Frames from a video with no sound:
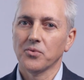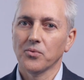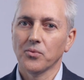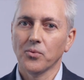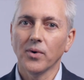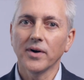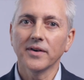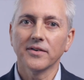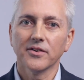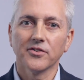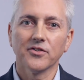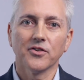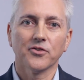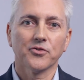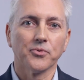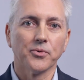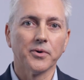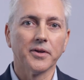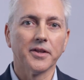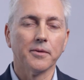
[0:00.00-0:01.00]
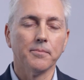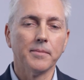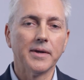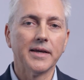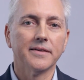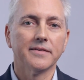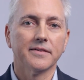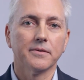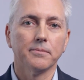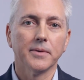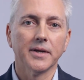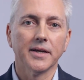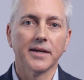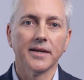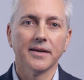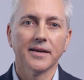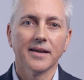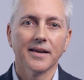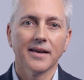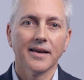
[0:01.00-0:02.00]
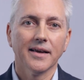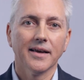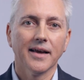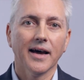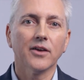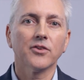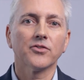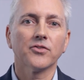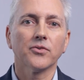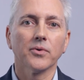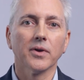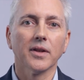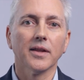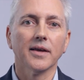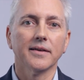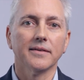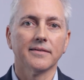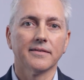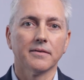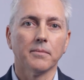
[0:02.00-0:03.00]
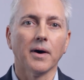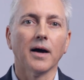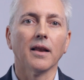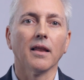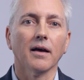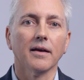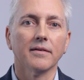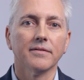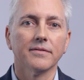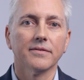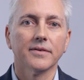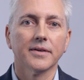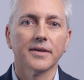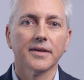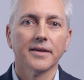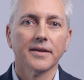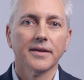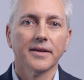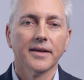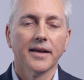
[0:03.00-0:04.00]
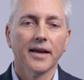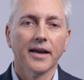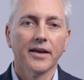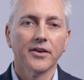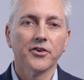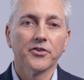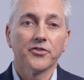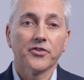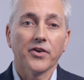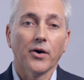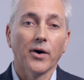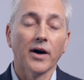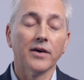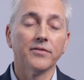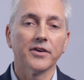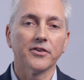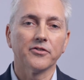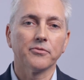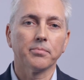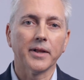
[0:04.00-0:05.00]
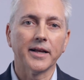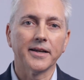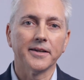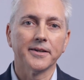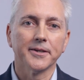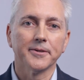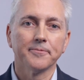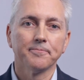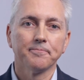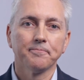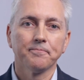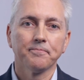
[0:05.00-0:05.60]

What does this really mean to me? How does it relate to my life? And here's how I've explained it.